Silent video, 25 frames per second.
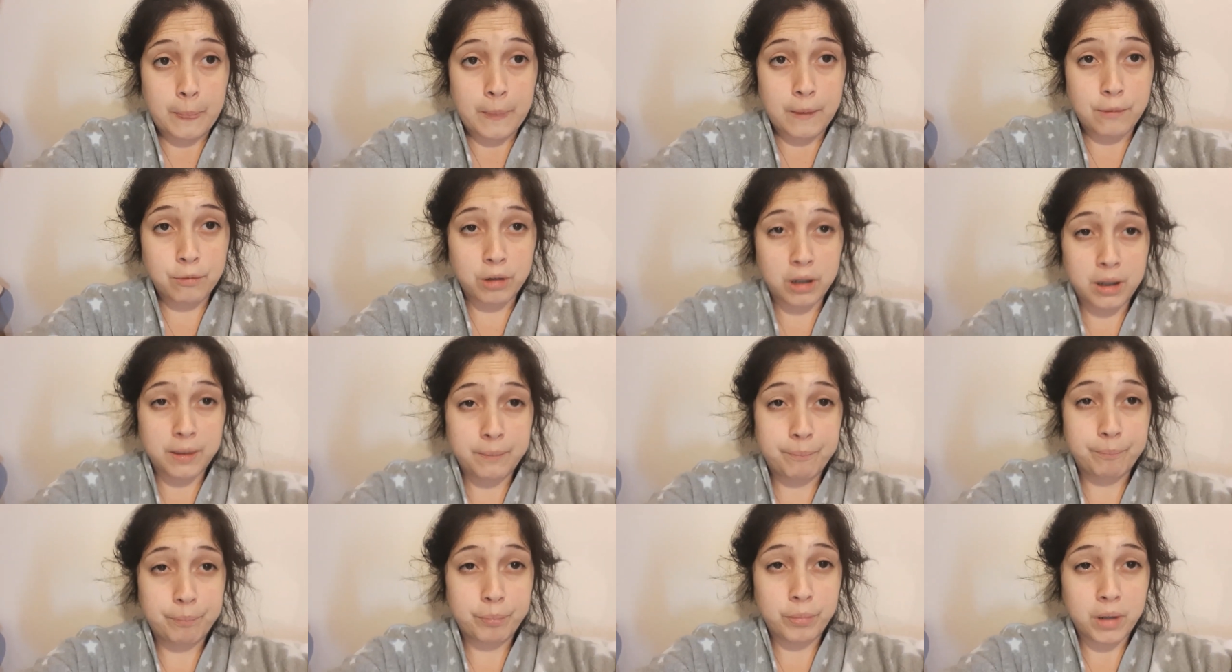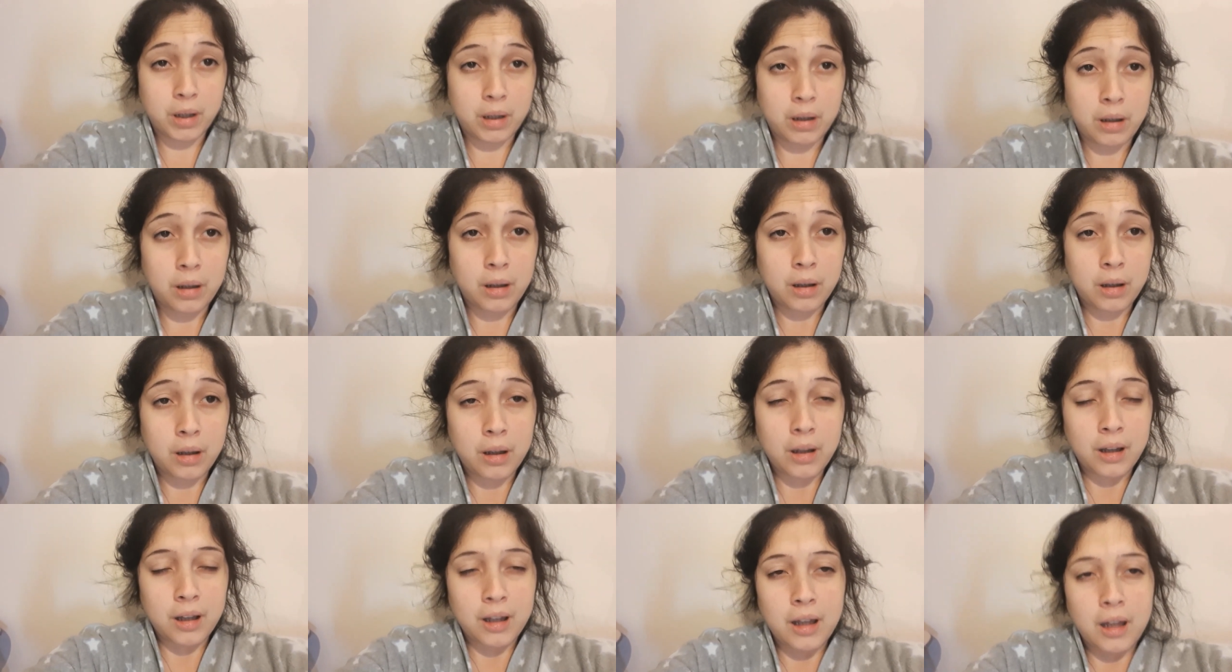Right.
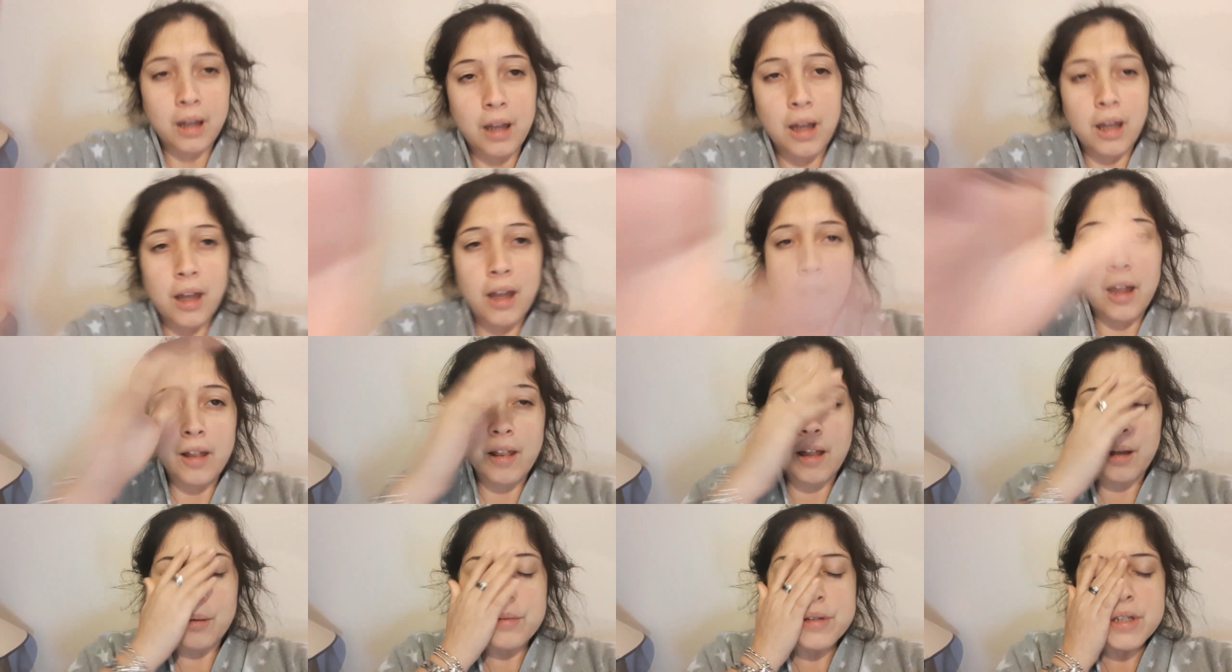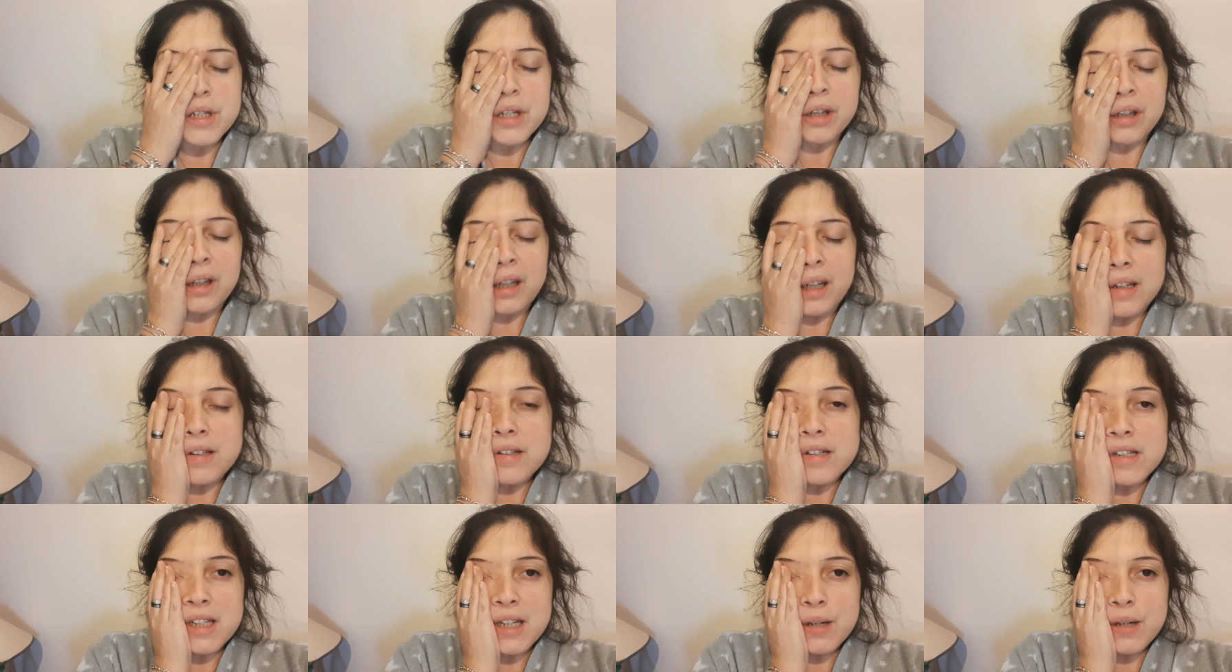That was good, actually.